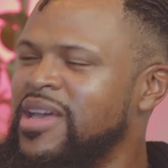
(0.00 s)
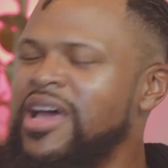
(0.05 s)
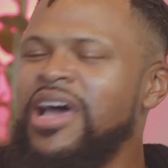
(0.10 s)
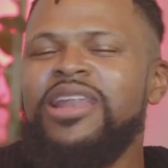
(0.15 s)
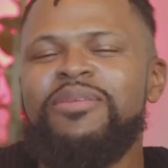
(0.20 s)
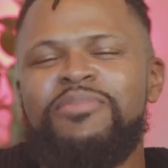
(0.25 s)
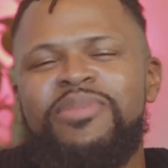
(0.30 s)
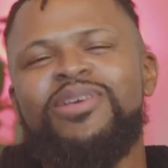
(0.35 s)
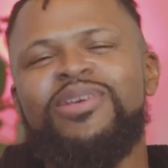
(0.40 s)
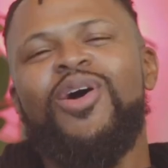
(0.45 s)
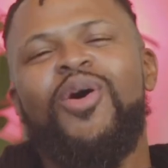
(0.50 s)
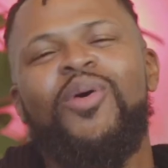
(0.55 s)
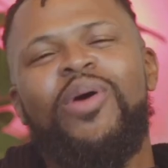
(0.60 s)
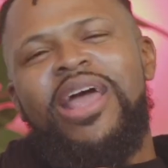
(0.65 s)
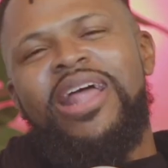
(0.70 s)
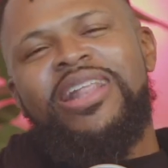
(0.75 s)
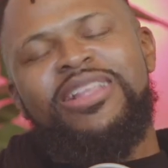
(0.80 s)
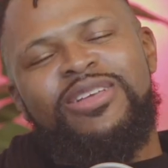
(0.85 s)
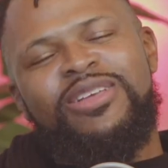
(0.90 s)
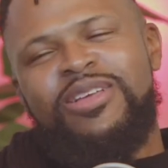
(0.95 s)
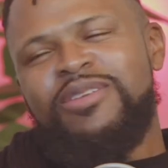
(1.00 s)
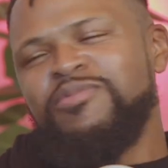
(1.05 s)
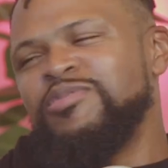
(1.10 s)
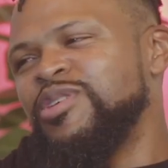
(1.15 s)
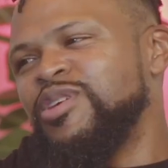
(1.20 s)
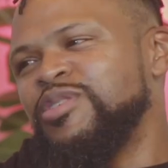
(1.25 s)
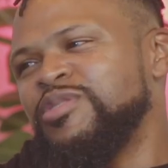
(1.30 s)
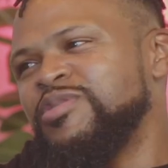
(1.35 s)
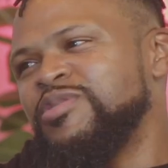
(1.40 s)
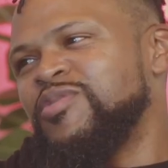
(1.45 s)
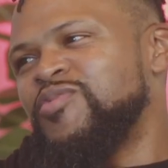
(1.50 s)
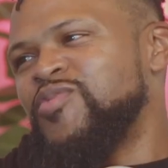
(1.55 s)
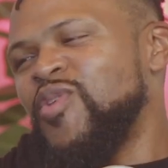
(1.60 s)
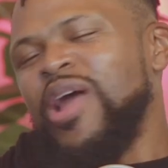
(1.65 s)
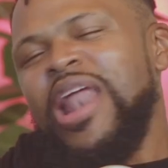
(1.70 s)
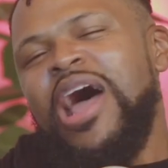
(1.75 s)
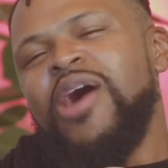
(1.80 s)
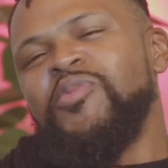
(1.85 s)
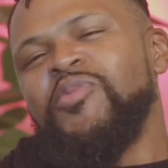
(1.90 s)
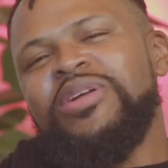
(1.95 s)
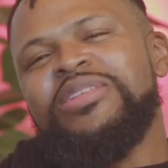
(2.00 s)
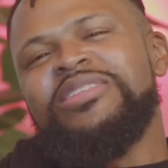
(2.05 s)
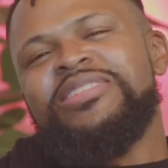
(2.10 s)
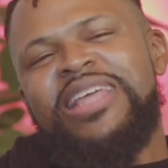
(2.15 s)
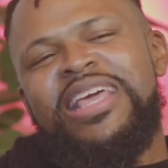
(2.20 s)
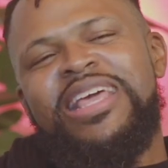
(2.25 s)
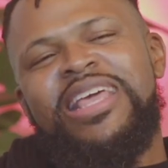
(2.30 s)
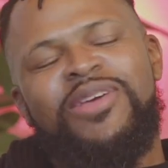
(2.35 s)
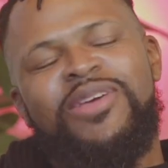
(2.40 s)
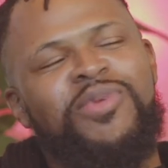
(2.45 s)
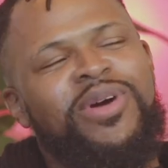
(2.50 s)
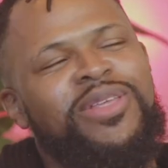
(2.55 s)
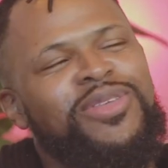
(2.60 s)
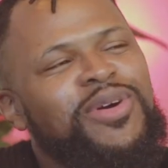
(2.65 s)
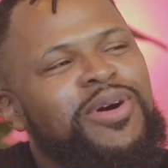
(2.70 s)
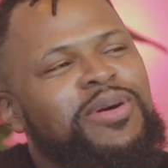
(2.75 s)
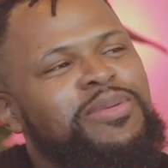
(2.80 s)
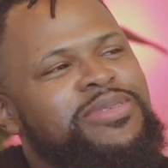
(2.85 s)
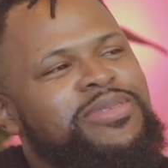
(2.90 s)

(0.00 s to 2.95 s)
Let me go ahead and, fart out one stinky one. You know what